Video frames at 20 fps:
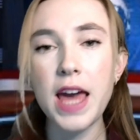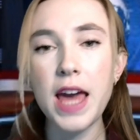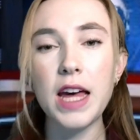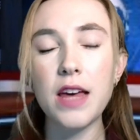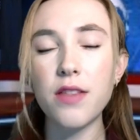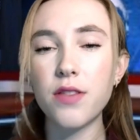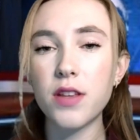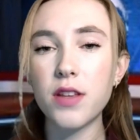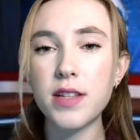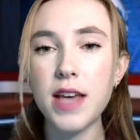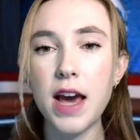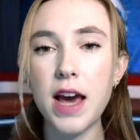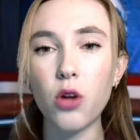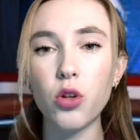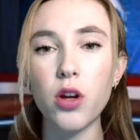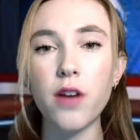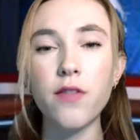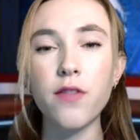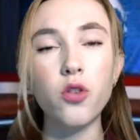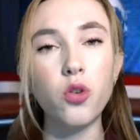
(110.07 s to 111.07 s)
in the town
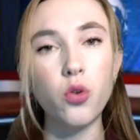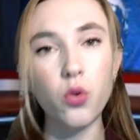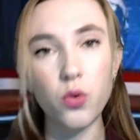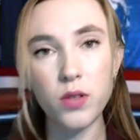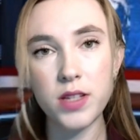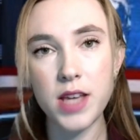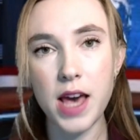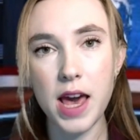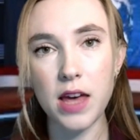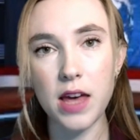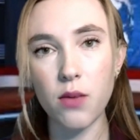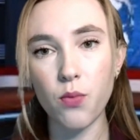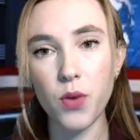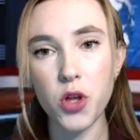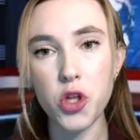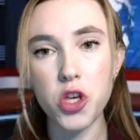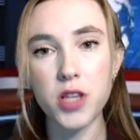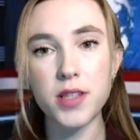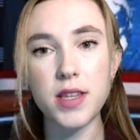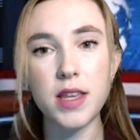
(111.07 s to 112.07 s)
of Gute,
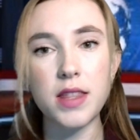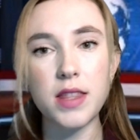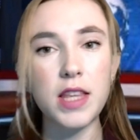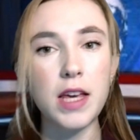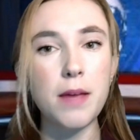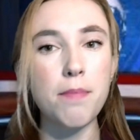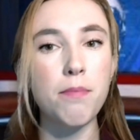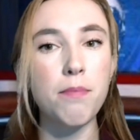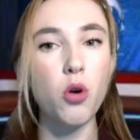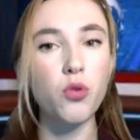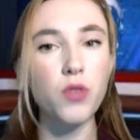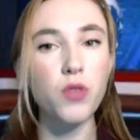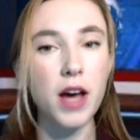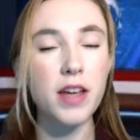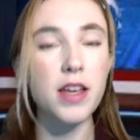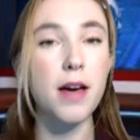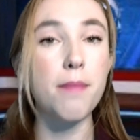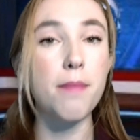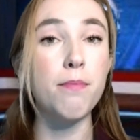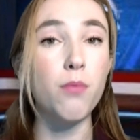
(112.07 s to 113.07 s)
which is in the
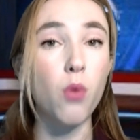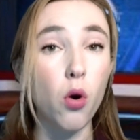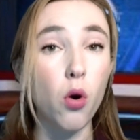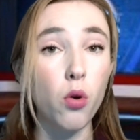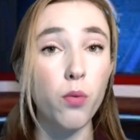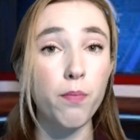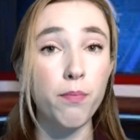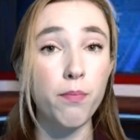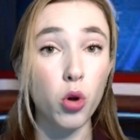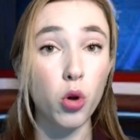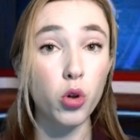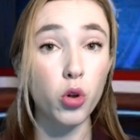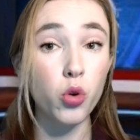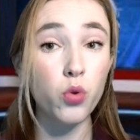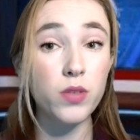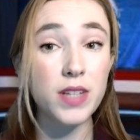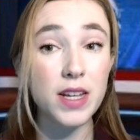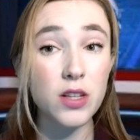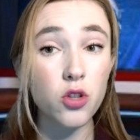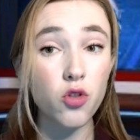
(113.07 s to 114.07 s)
Bonaya
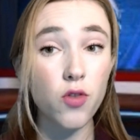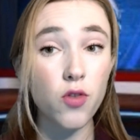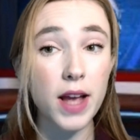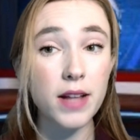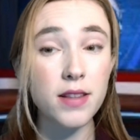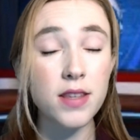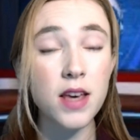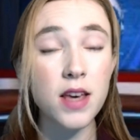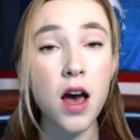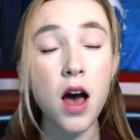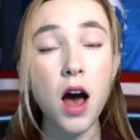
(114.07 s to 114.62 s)
Molu district,